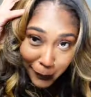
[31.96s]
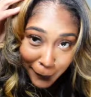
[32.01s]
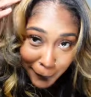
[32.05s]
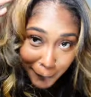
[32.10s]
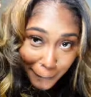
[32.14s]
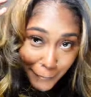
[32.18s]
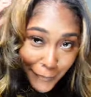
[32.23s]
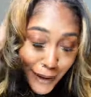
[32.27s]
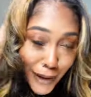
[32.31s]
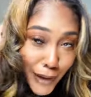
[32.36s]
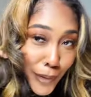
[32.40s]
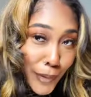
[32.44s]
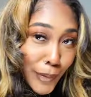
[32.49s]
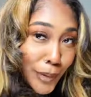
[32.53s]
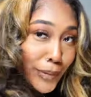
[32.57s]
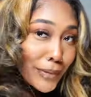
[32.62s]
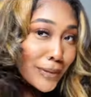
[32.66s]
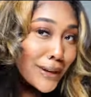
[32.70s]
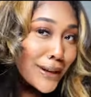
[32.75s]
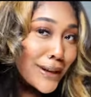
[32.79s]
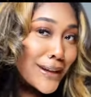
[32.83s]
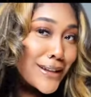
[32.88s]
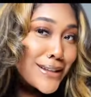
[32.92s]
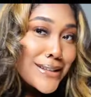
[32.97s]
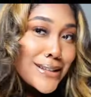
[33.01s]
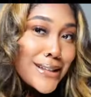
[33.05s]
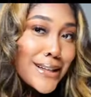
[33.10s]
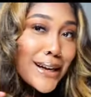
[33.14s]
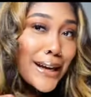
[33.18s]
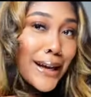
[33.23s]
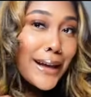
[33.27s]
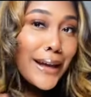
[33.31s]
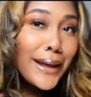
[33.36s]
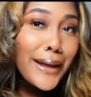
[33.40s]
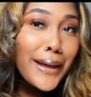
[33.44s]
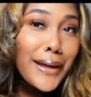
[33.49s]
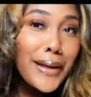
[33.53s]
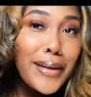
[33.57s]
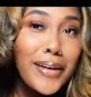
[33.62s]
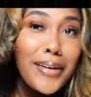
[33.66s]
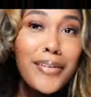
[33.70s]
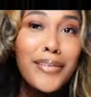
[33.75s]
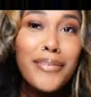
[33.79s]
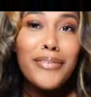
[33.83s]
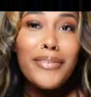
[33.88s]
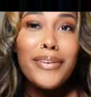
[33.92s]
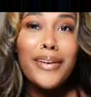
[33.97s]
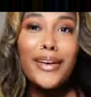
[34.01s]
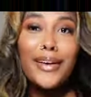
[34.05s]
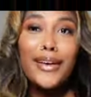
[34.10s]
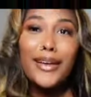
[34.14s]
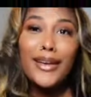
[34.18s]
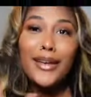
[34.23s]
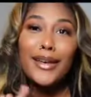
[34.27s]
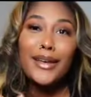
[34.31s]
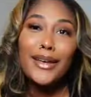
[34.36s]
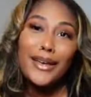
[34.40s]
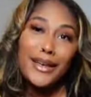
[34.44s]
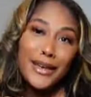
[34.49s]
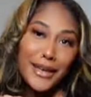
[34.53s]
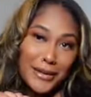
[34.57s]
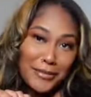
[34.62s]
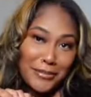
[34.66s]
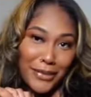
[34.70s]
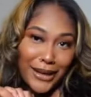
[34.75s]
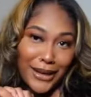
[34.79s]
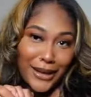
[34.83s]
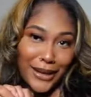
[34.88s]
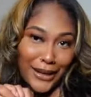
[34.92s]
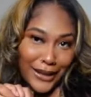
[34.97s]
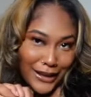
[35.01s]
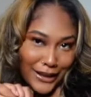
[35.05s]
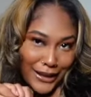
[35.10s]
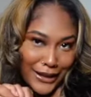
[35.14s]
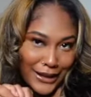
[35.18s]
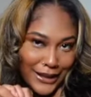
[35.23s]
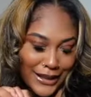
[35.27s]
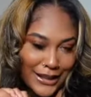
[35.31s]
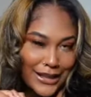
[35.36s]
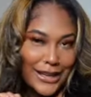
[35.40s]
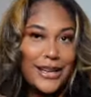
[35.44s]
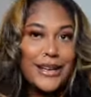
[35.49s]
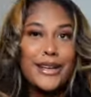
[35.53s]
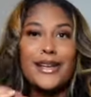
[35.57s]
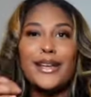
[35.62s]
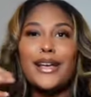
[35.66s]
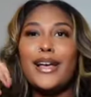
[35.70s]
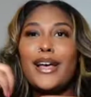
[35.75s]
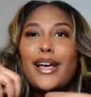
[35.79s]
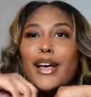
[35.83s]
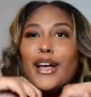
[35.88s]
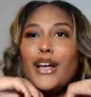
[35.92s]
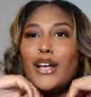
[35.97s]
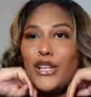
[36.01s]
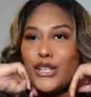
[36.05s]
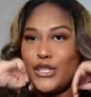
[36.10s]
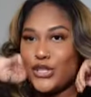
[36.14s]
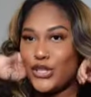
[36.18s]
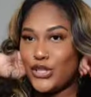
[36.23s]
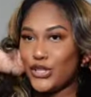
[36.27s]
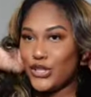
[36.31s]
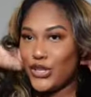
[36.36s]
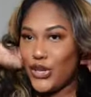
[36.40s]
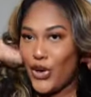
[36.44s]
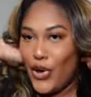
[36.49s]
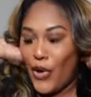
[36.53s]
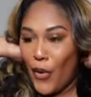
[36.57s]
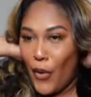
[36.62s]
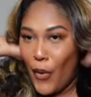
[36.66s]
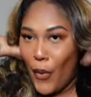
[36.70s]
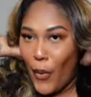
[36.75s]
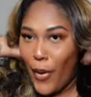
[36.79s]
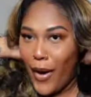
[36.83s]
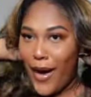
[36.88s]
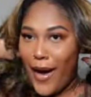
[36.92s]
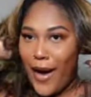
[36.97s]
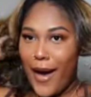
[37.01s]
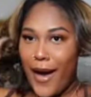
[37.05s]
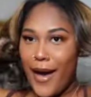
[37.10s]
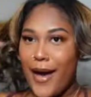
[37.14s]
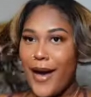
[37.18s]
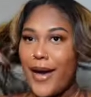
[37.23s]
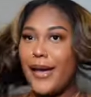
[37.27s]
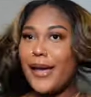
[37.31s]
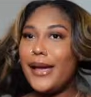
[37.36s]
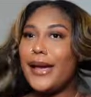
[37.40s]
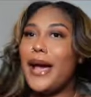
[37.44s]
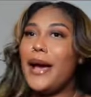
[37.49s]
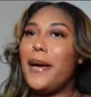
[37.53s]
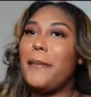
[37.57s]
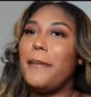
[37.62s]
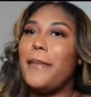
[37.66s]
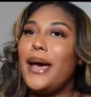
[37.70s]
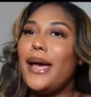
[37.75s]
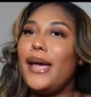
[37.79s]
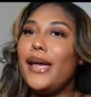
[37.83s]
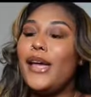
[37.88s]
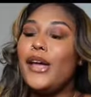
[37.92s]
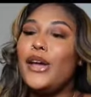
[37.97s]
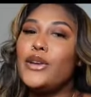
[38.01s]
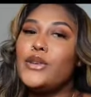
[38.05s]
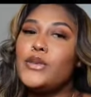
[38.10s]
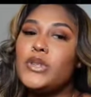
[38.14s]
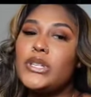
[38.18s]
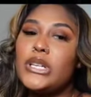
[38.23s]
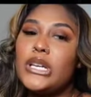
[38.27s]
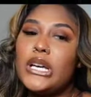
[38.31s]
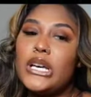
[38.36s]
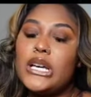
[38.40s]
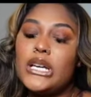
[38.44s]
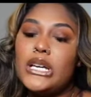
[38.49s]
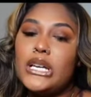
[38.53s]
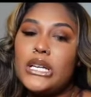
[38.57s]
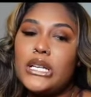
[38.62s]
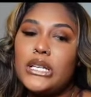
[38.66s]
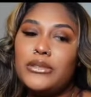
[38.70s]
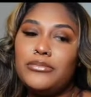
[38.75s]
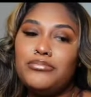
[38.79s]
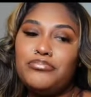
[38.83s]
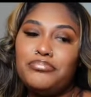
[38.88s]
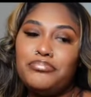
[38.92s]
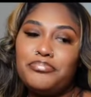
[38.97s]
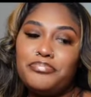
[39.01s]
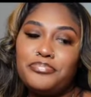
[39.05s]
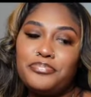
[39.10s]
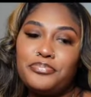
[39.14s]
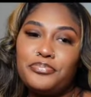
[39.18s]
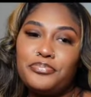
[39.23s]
microlinks that I have in my head. So I got my hair done